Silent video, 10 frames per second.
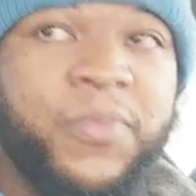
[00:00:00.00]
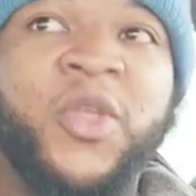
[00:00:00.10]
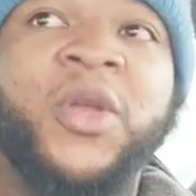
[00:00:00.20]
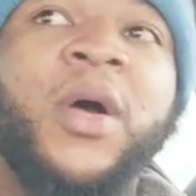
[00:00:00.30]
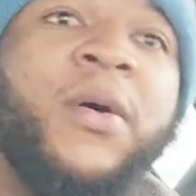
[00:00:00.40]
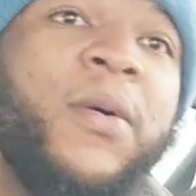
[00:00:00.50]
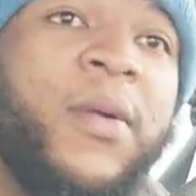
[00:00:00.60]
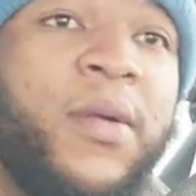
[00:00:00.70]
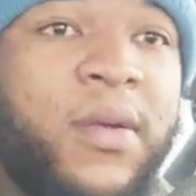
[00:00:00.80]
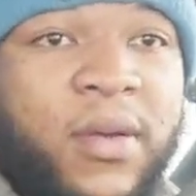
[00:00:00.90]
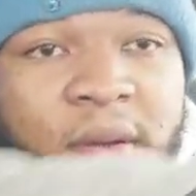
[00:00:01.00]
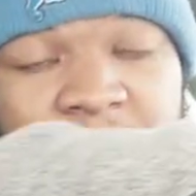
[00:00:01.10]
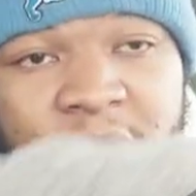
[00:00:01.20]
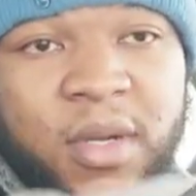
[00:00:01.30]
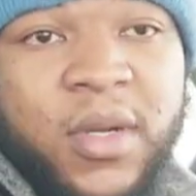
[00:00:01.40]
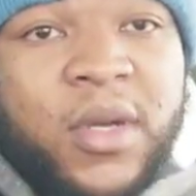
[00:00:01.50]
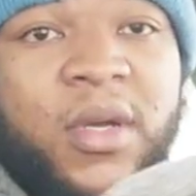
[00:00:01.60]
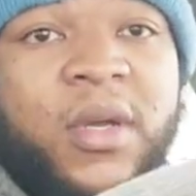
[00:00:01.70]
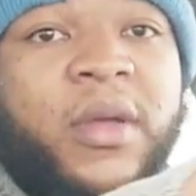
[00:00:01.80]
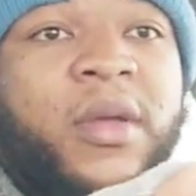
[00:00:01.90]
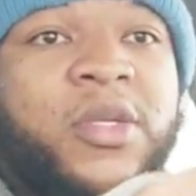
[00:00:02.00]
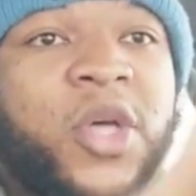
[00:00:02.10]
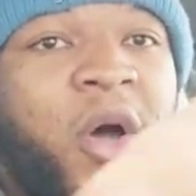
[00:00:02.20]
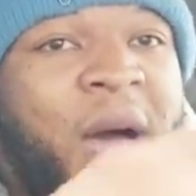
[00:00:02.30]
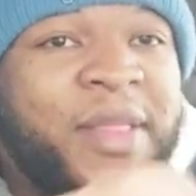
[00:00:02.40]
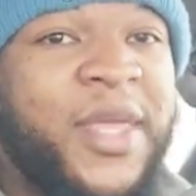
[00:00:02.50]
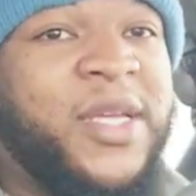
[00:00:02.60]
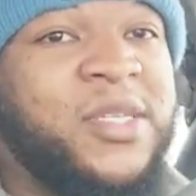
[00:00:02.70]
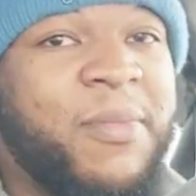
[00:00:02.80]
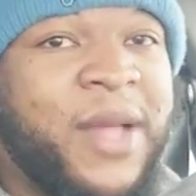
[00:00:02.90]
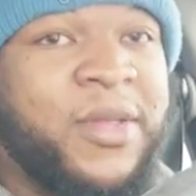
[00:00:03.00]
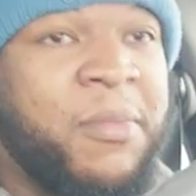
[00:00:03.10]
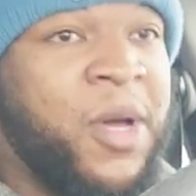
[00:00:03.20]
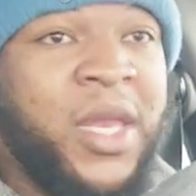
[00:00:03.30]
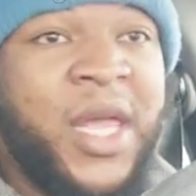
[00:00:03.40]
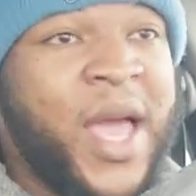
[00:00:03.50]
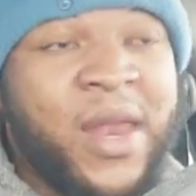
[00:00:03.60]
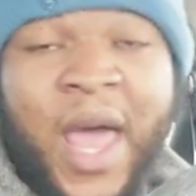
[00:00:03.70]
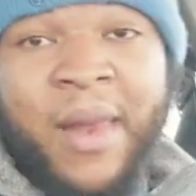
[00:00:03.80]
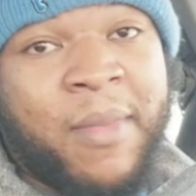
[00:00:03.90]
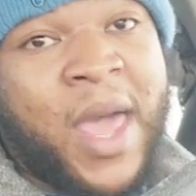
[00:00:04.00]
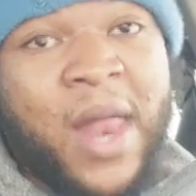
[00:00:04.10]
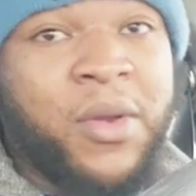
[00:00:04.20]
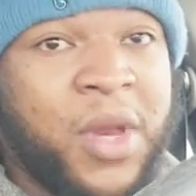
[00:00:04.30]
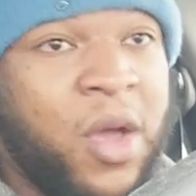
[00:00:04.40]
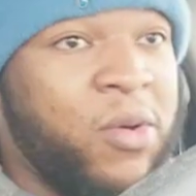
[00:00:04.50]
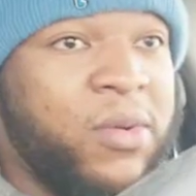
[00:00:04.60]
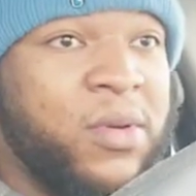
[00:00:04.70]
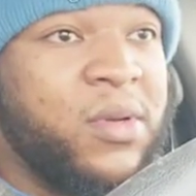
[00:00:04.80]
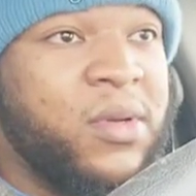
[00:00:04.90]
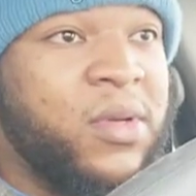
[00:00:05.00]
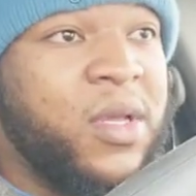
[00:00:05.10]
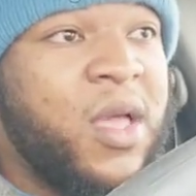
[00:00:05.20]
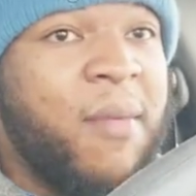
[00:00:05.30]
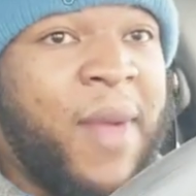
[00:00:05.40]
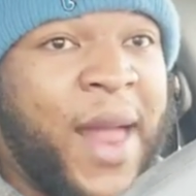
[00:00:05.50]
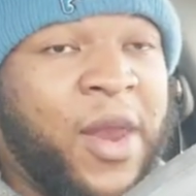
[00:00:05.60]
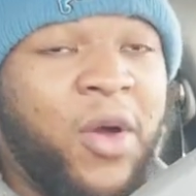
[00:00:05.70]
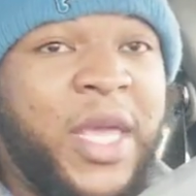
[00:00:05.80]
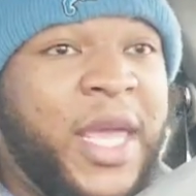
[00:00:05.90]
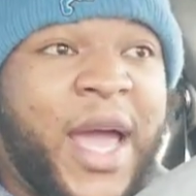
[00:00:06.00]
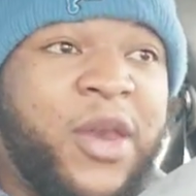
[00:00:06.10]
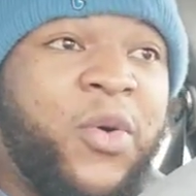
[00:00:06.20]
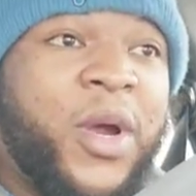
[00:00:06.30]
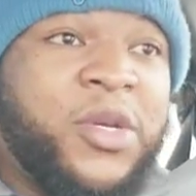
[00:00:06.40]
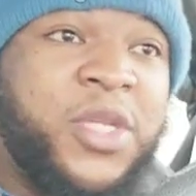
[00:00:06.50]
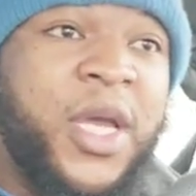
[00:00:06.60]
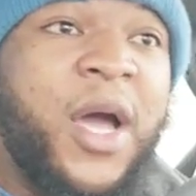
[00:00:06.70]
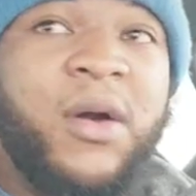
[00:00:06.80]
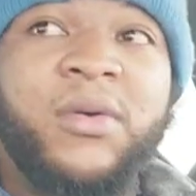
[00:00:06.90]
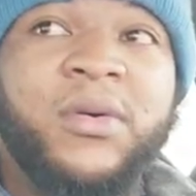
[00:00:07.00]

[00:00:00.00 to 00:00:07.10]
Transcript: You know? So I think it's about the money. I, I, I don't know. But I know he ain't got nowhere else to go.